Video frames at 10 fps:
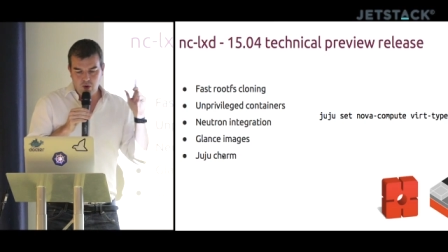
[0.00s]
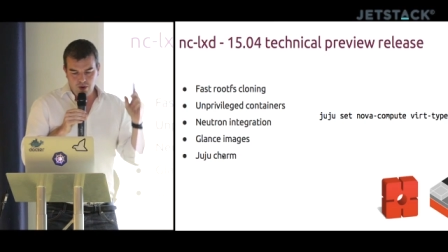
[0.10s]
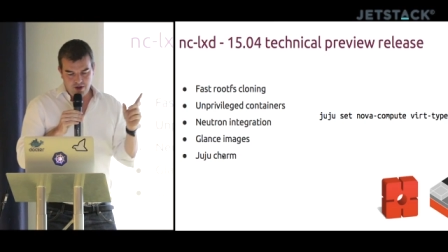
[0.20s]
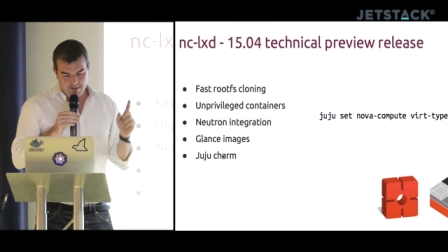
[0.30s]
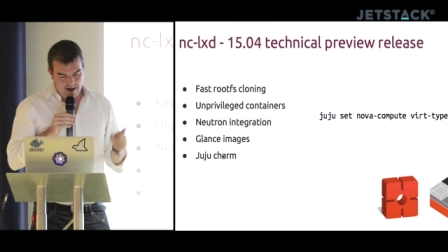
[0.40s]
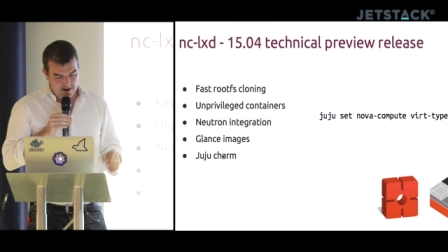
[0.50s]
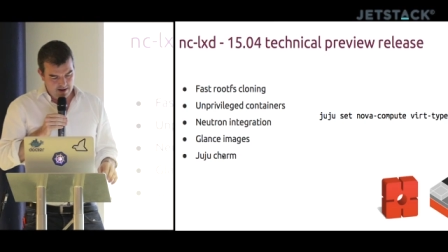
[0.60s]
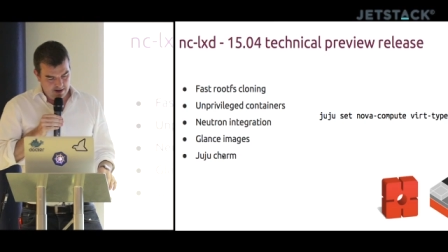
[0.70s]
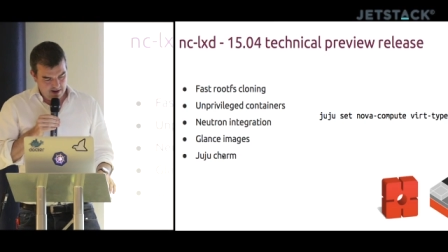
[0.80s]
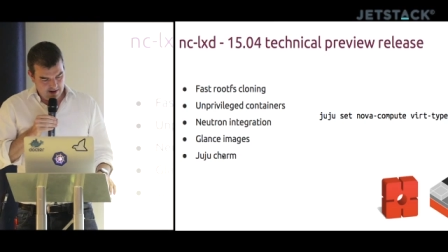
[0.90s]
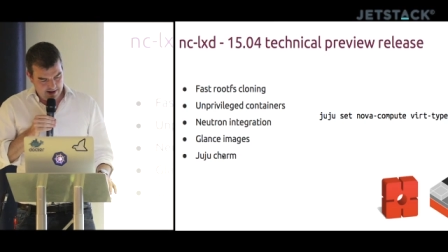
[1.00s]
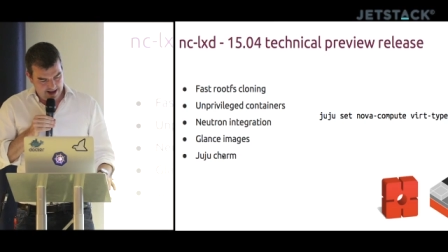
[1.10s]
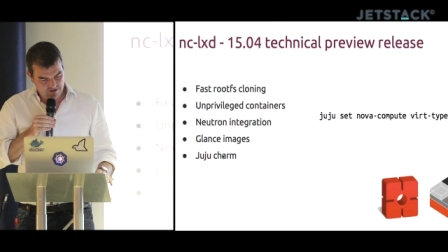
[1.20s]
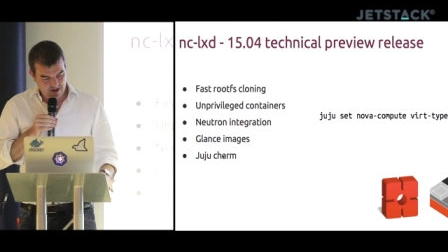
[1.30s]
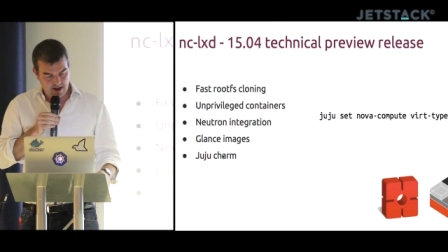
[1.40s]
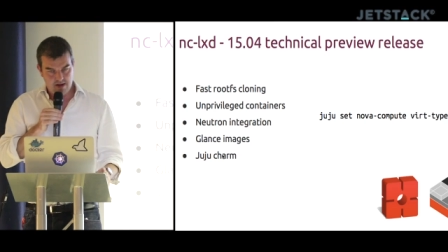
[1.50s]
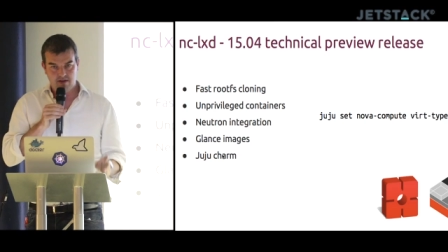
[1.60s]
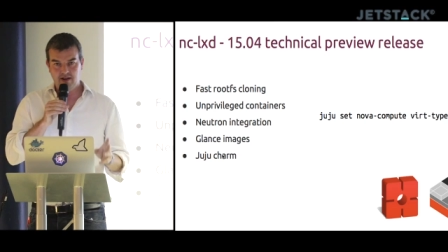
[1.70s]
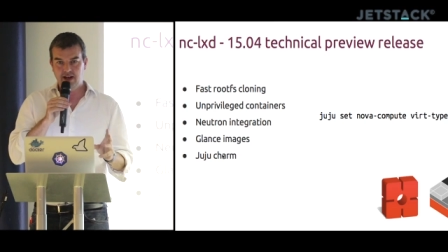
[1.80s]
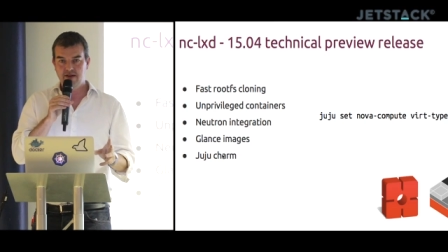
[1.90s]
core thing about LXD, is
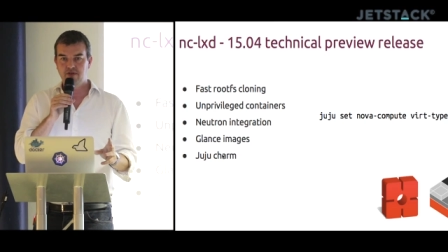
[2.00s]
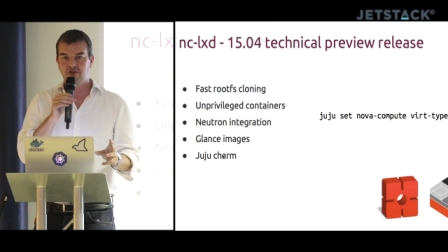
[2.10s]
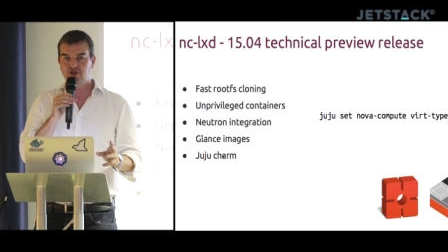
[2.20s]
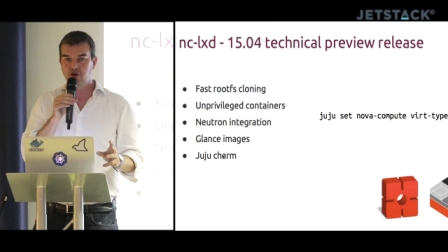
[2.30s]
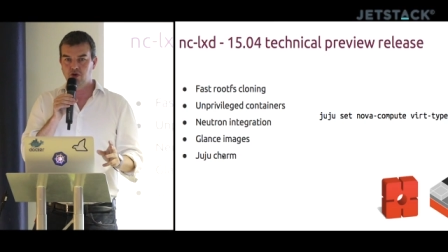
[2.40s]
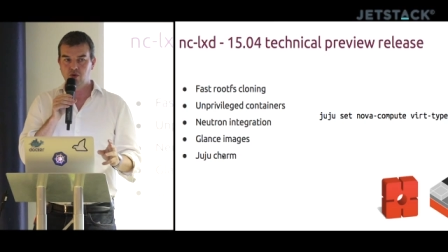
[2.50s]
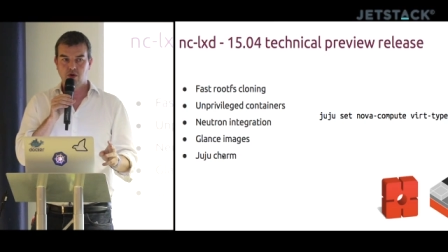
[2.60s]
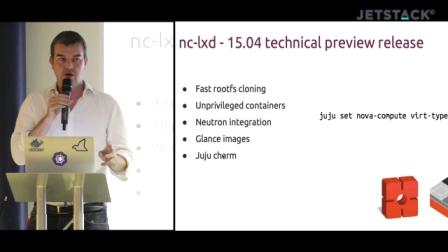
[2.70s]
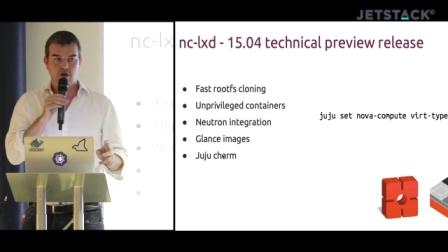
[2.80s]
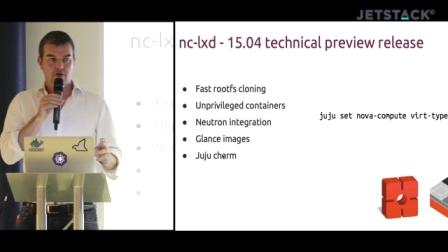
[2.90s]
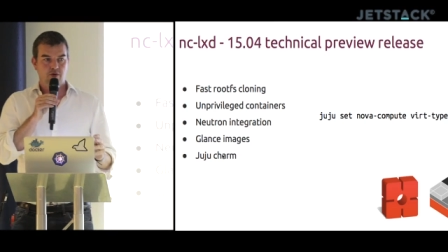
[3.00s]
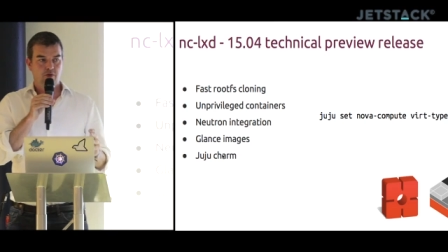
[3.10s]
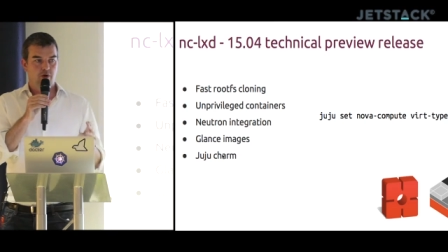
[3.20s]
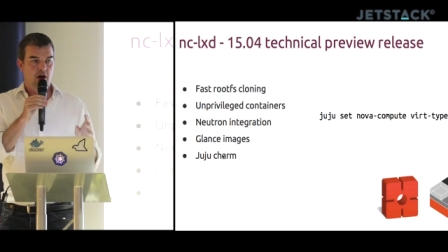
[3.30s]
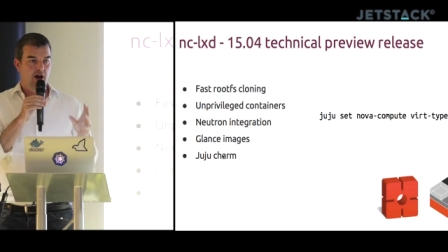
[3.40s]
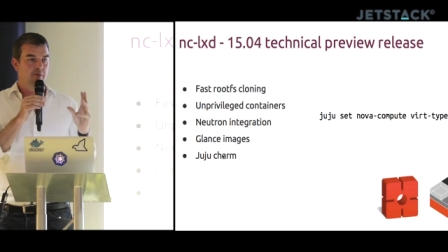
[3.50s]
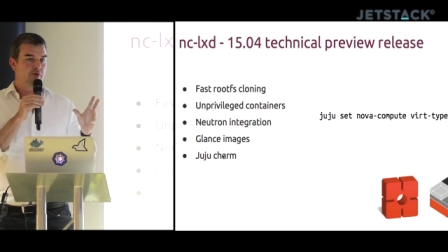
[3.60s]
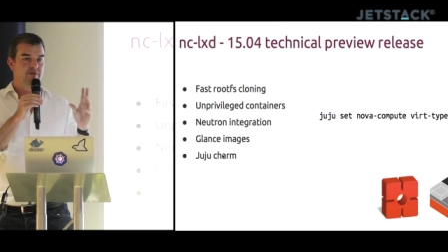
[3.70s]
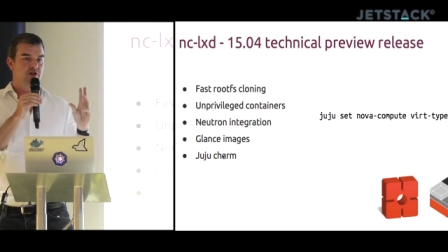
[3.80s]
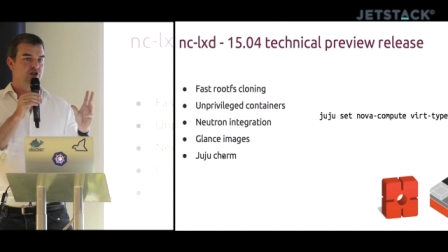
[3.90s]
it delivers you
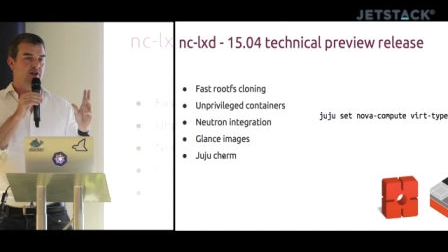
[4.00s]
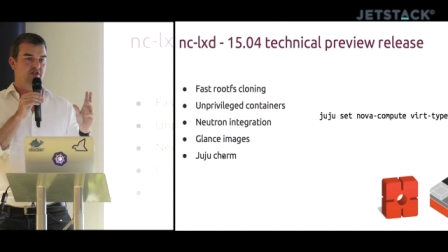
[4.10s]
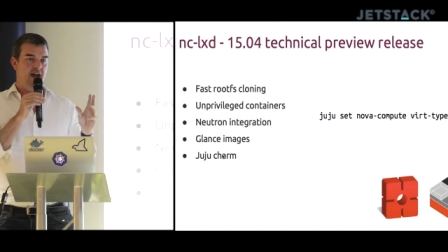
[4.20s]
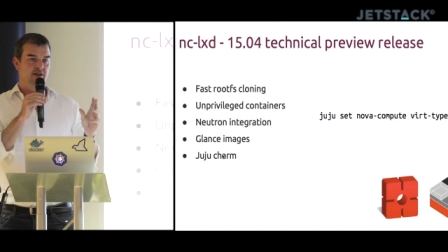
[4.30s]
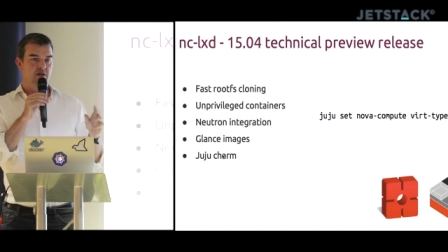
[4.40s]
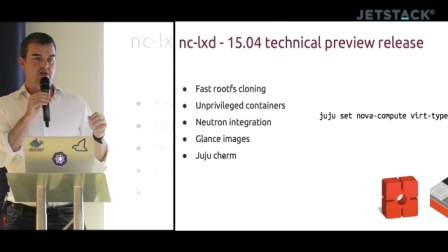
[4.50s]
unprivileged containers.